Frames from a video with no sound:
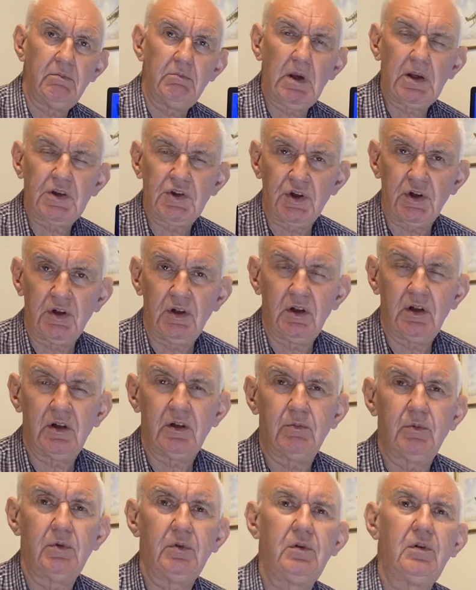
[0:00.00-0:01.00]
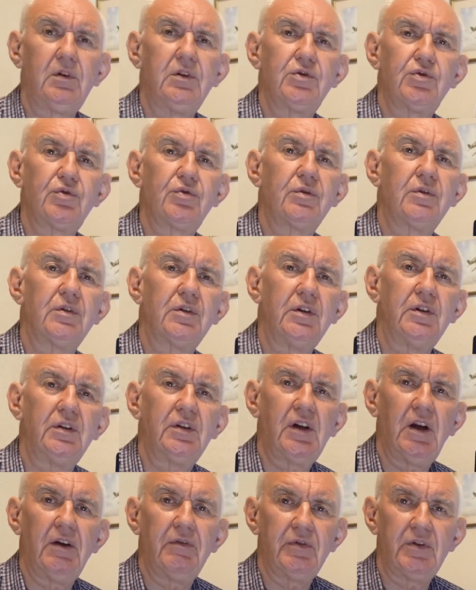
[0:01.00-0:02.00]
matching I will try and
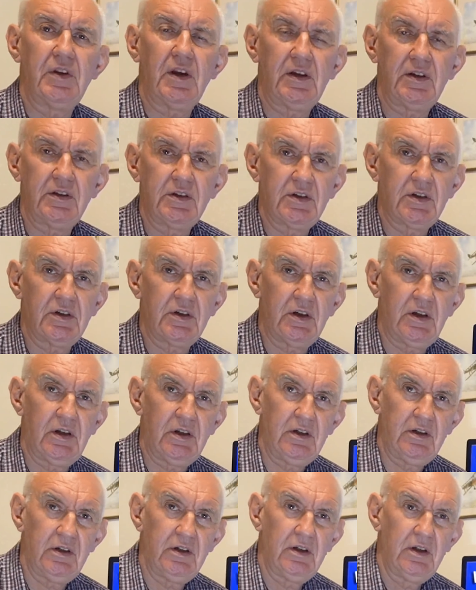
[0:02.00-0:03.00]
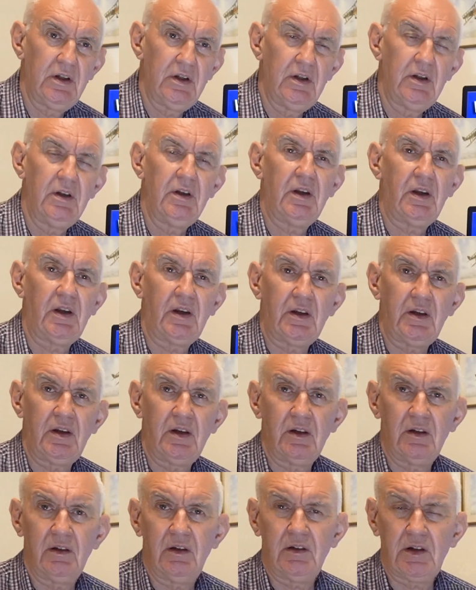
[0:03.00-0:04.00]
cover that in a,
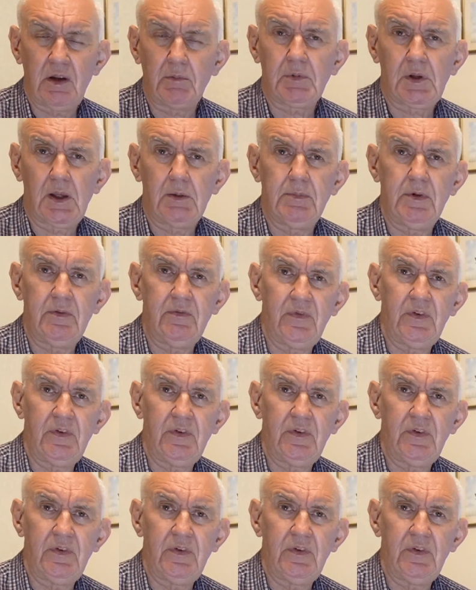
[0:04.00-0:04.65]
an upcoming